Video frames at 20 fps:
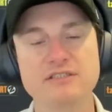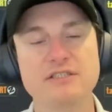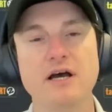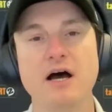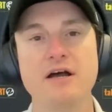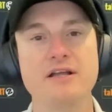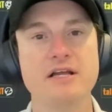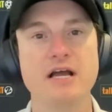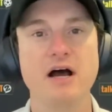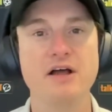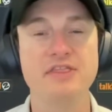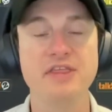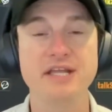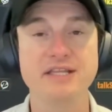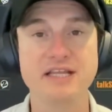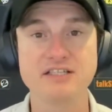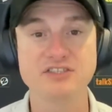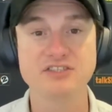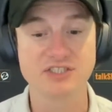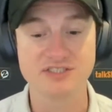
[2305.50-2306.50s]
I think
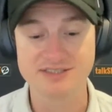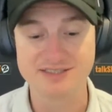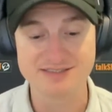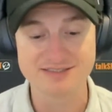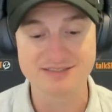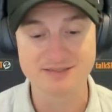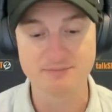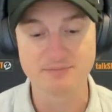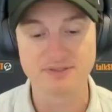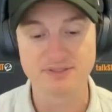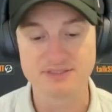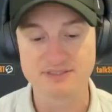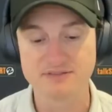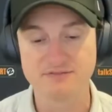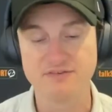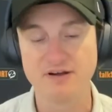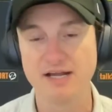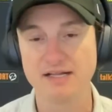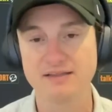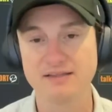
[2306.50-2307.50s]
that's just as simple as the
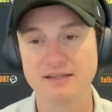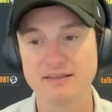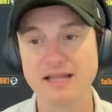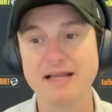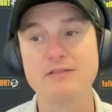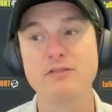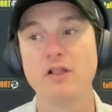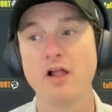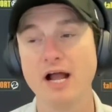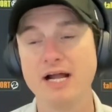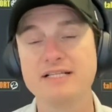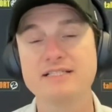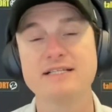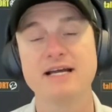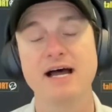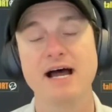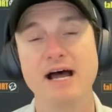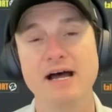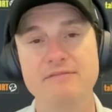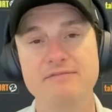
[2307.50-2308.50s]
fact that they like to
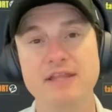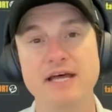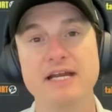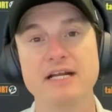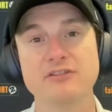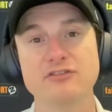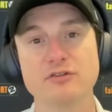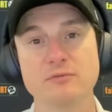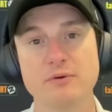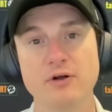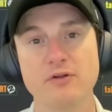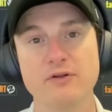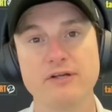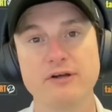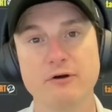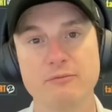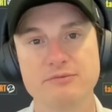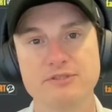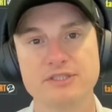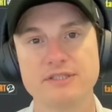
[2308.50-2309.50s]
have that extra bowling
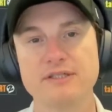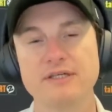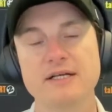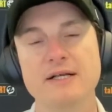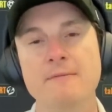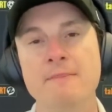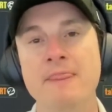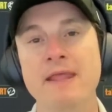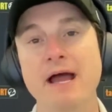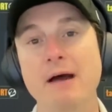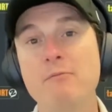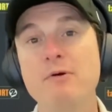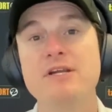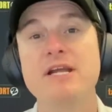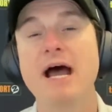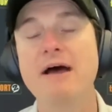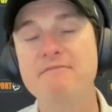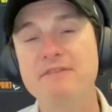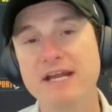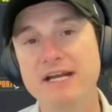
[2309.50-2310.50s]
option. And when you
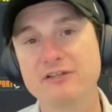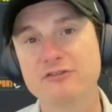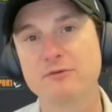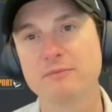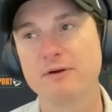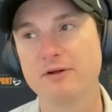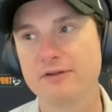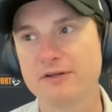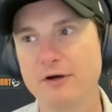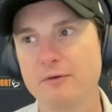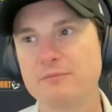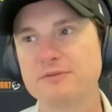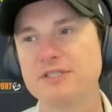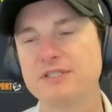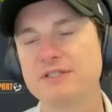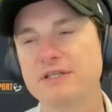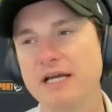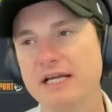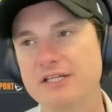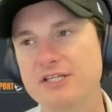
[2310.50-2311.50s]
have that extra bowling
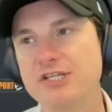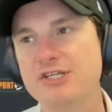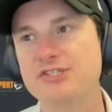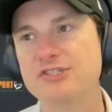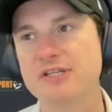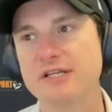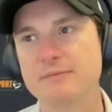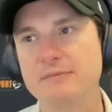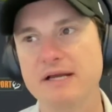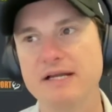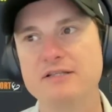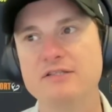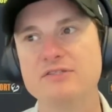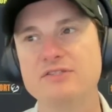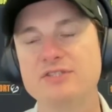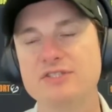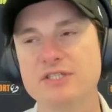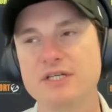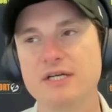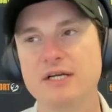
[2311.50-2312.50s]
option, it usually
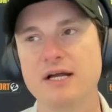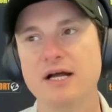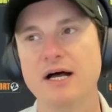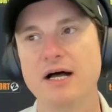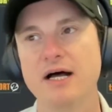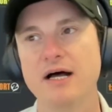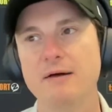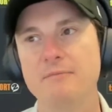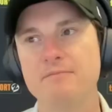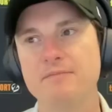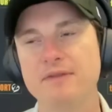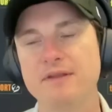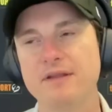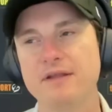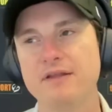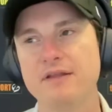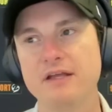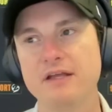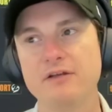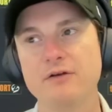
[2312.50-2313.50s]
means
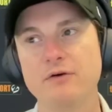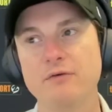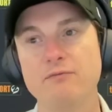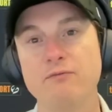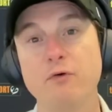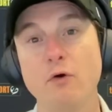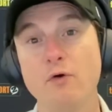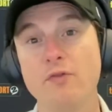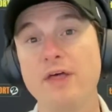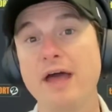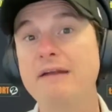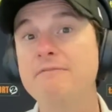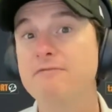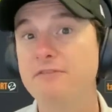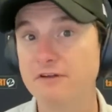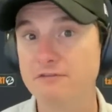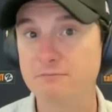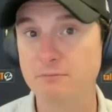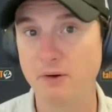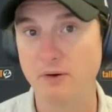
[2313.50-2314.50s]
that your fourth and
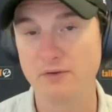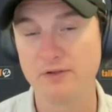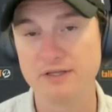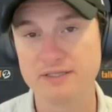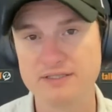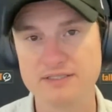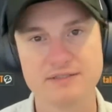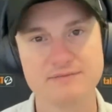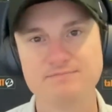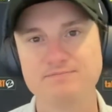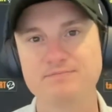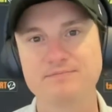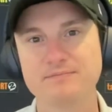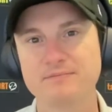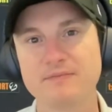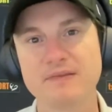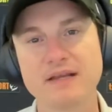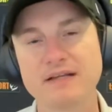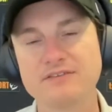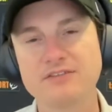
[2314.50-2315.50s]
fifth bowlers
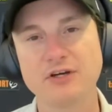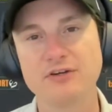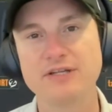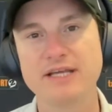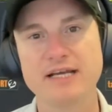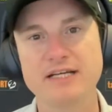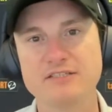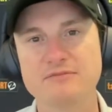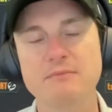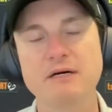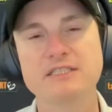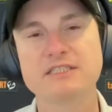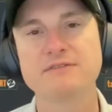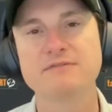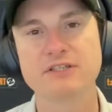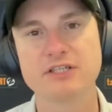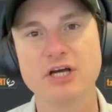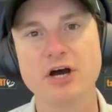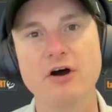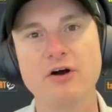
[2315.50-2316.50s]
don't get as much of
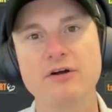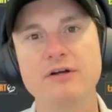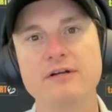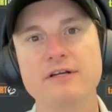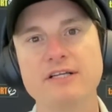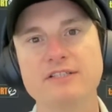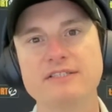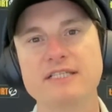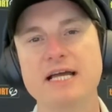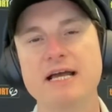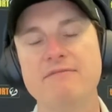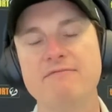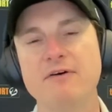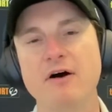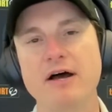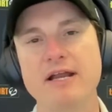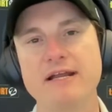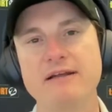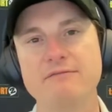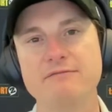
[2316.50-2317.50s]
a go because they're
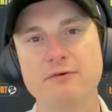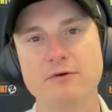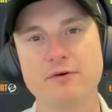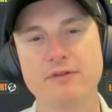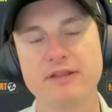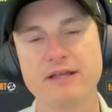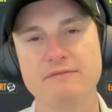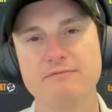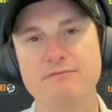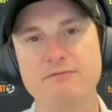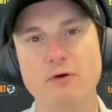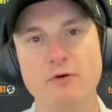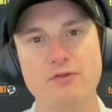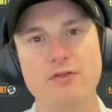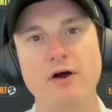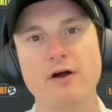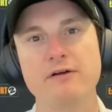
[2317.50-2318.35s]
fighting for the fourth